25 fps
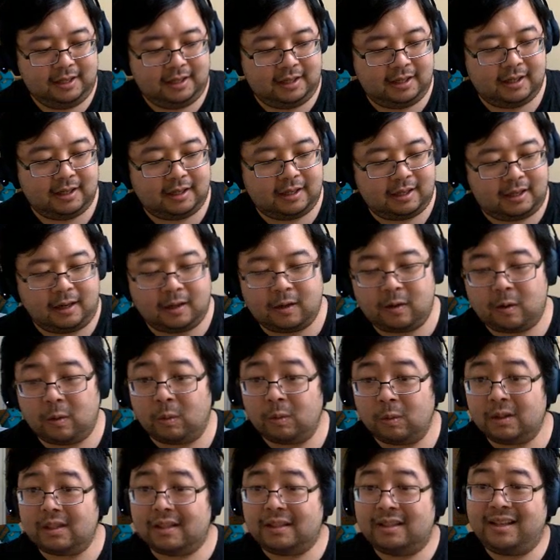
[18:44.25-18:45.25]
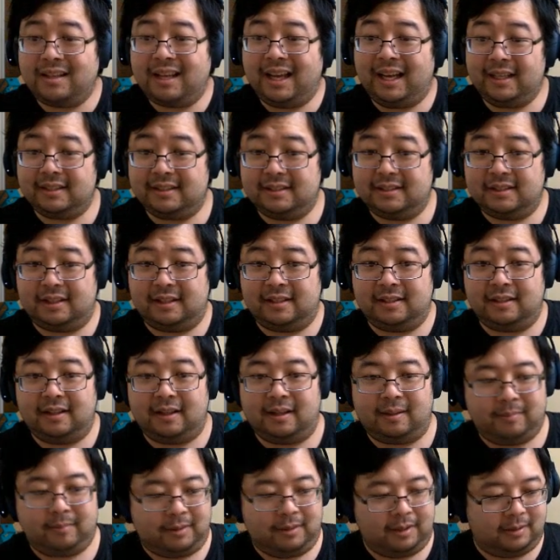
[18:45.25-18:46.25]
a golden text under
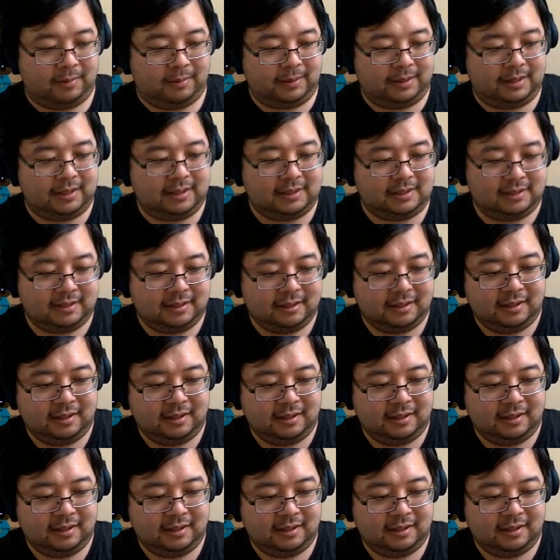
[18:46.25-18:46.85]
them, with this